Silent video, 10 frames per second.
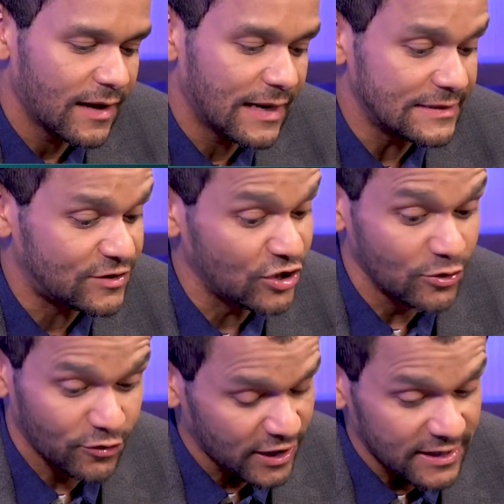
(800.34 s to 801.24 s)
uh do
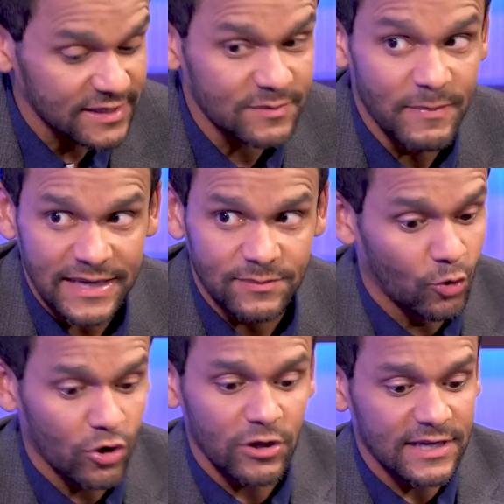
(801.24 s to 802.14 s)
you think this makes
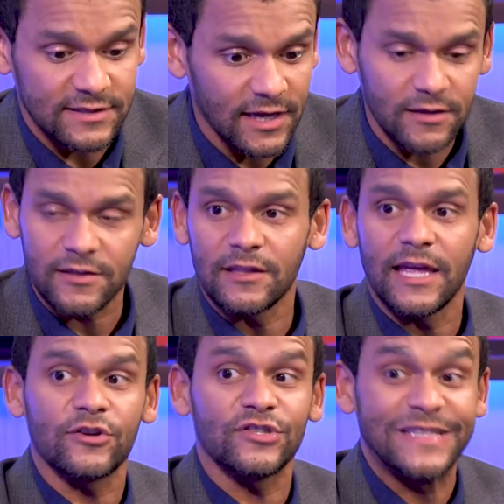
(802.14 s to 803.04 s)
more or less likely the
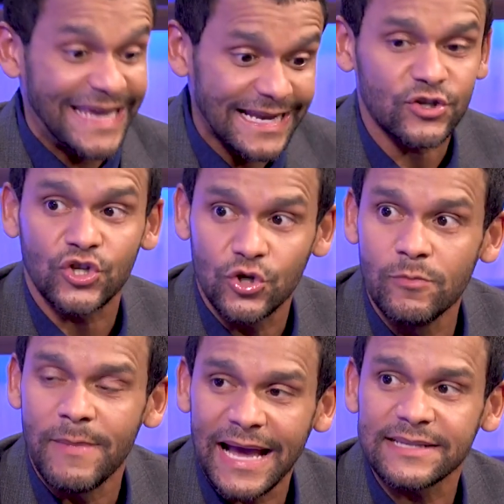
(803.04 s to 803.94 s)
Lakers get to
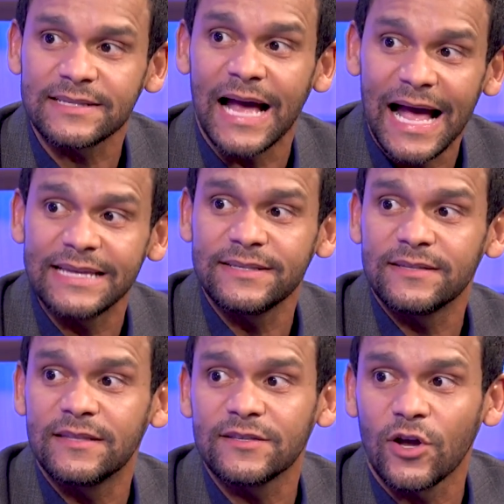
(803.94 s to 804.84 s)
max guys this